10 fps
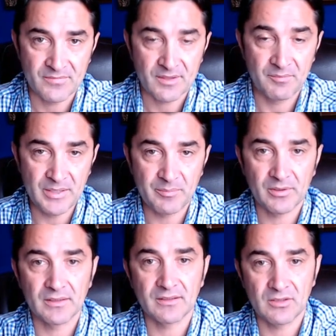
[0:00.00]

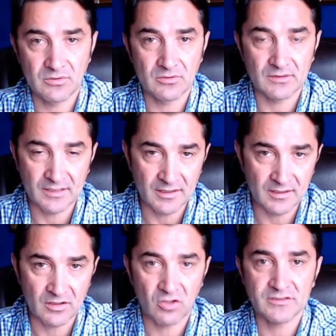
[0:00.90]
people who
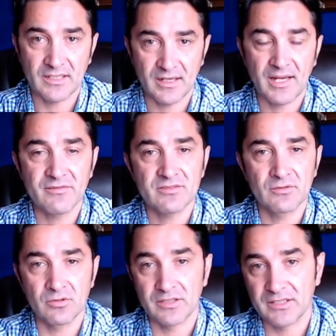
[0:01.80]
lost their lives
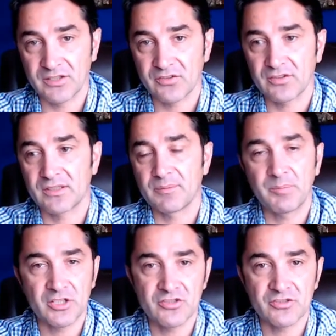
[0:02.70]
during these
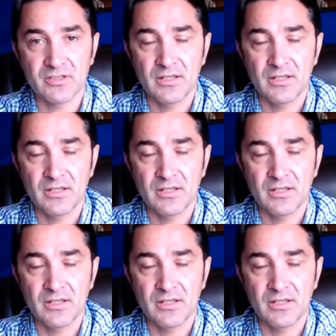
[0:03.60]
purges.